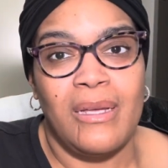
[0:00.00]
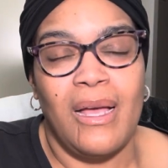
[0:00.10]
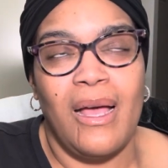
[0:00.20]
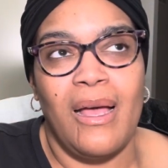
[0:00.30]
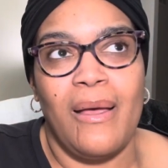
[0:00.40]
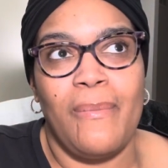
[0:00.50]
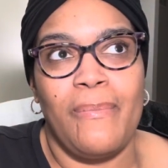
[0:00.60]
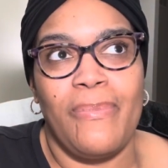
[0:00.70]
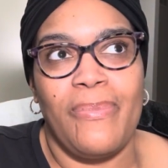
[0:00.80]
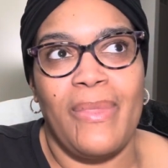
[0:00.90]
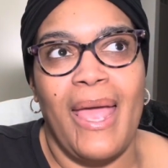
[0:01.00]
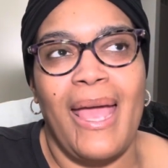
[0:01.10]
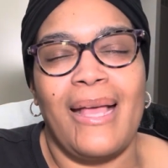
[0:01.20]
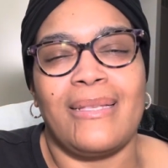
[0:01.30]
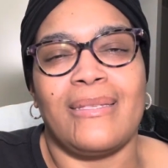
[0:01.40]

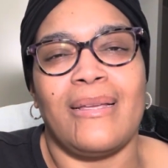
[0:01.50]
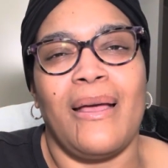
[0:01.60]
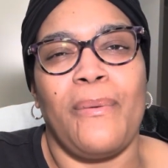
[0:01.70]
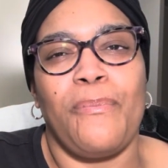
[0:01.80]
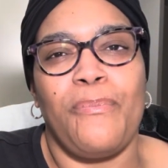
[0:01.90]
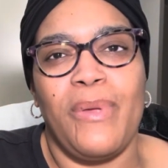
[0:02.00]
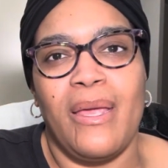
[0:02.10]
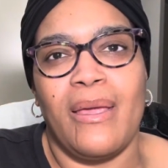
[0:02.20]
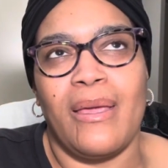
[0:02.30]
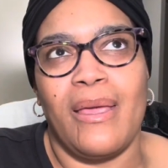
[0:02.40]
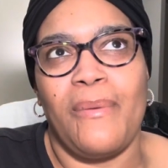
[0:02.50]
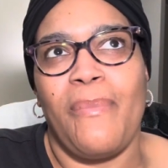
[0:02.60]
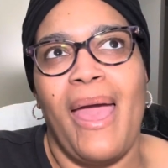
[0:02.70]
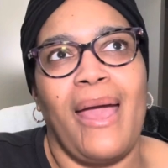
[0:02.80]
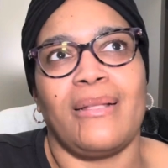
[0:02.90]
has a big
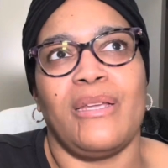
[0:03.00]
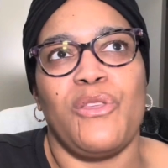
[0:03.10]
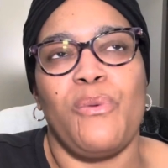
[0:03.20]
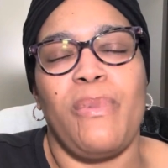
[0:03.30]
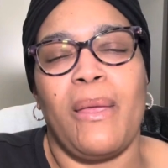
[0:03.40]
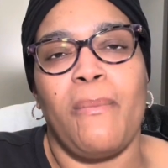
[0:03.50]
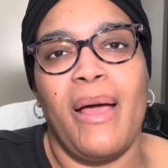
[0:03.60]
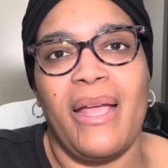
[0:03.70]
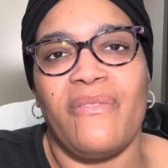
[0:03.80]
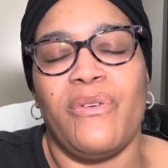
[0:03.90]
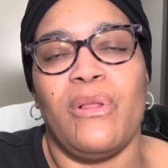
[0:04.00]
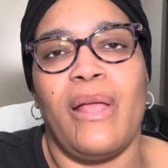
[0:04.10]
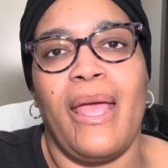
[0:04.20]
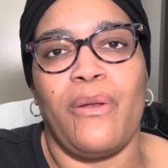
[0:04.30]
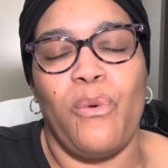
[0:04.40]
impact on you being
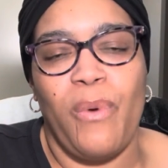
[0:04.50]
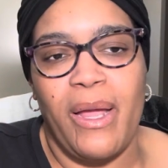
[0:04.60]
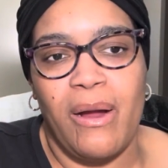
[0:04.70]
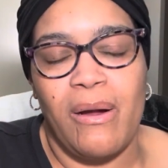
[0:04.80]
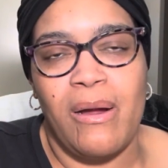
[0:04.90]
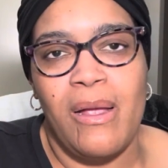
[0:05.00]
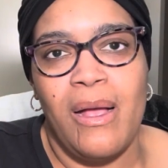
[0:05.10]
mindful and aware.